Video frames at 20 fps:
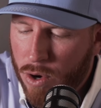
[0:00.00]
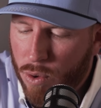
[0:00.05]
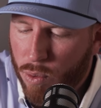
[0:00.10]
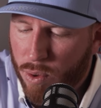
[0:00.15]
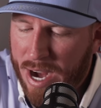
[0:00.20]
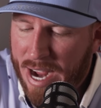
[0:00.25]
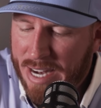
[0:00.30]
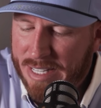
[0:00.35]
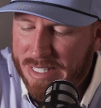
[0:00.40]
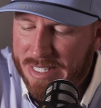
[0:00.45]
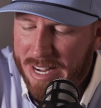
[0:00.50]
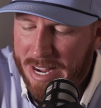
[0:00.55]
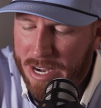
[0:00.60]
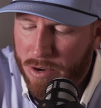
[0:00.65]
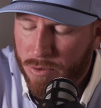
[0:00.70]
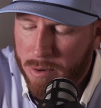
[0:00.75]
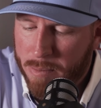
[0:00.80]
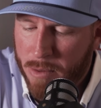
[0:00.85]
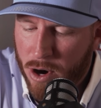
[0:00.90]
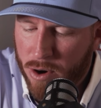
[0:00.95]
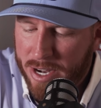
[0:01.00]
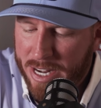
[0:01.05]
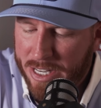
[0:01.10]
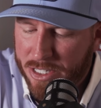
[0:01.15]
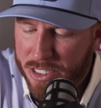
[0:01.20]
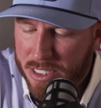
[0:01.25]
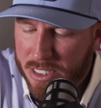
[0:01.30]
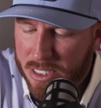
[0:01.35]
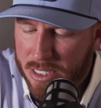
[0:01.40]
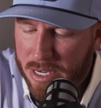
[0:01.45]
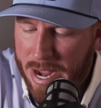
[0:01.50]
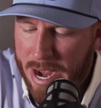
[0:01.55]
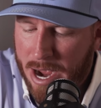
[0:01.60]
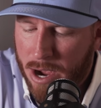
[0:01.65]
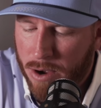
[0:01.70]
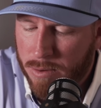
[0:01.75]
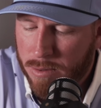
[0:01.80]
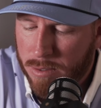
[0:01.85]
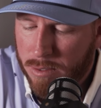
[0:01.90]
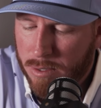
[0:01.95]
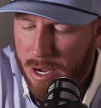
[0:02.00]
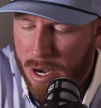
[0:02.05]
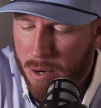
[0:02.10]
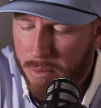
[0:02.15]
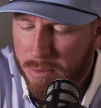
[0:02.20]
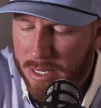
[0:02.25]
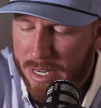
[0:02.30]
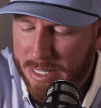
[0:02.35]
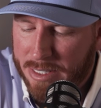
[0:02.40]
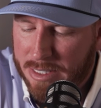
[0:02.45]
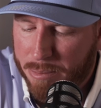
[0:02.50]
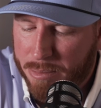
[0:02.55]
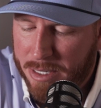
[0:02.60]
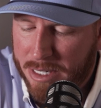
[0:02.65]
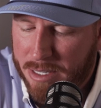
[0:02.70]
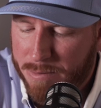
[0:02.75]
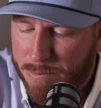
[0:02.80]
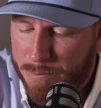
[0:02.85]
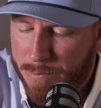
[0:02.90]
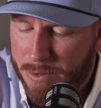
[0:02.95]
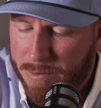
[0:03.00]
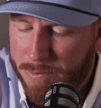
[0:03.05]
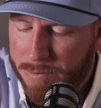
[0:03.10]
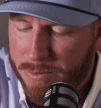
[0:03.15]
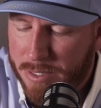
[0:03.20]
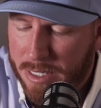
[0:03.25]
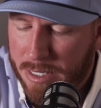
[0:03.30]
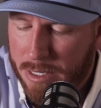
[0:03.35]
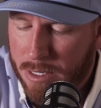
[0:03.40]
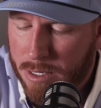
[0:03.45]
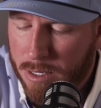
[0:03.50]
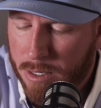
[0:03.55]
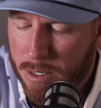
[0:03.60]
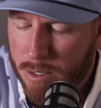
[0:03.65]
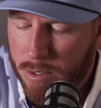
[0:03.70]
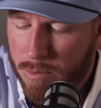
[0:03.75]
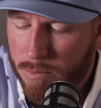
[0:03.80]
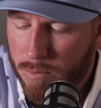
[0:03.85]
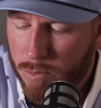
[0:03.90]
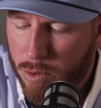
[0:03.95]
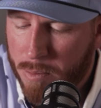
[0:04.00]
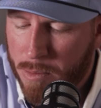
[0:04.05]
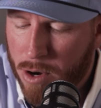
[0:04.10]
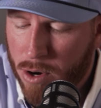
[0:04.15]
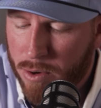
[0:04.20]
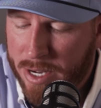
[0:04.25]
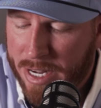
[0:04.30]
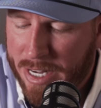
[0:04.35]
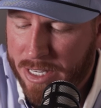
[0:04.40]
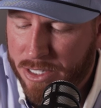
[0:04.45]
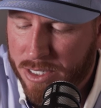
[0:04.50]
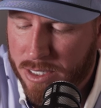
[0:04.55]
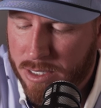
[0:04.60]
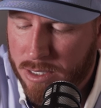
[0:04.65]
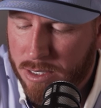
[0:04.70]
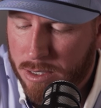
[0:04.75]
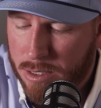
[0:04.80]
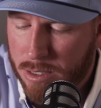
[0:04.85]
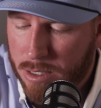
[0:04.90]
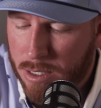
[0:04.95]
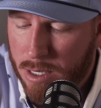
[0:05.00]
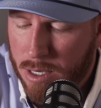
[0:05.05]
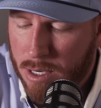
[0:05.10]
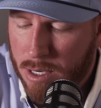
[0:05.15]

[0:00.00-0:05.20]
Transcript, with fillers: We're at 10 remote agents now. I would like to be to 50 remote agents